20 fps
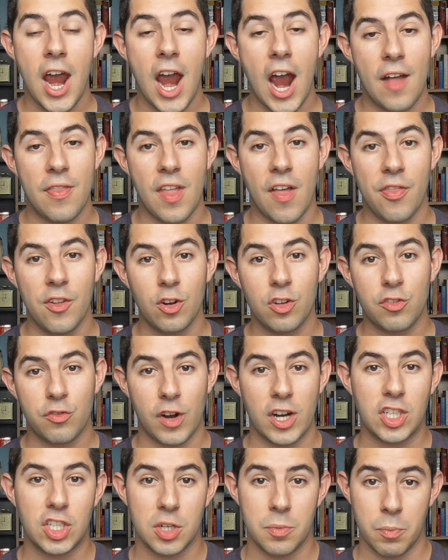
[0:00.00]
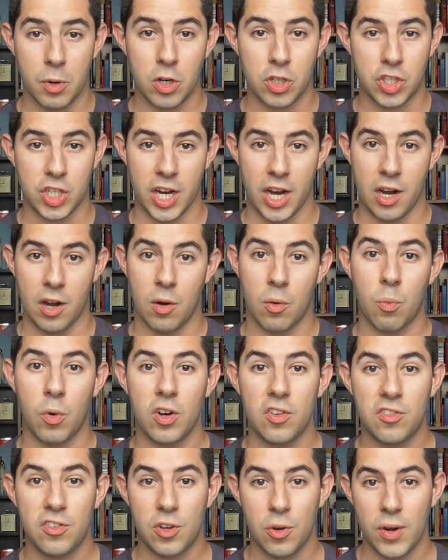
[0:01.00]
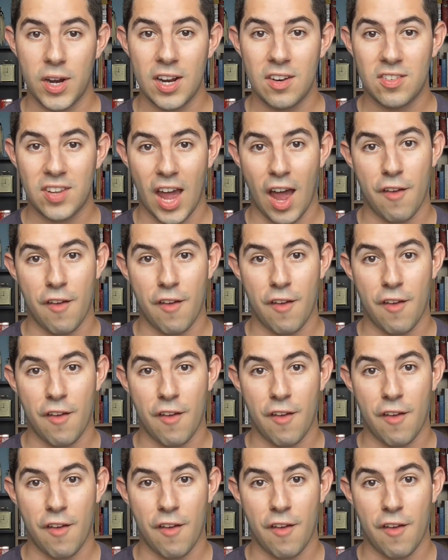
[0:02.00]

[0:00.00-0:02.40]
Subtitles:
And then there's French immersion, where students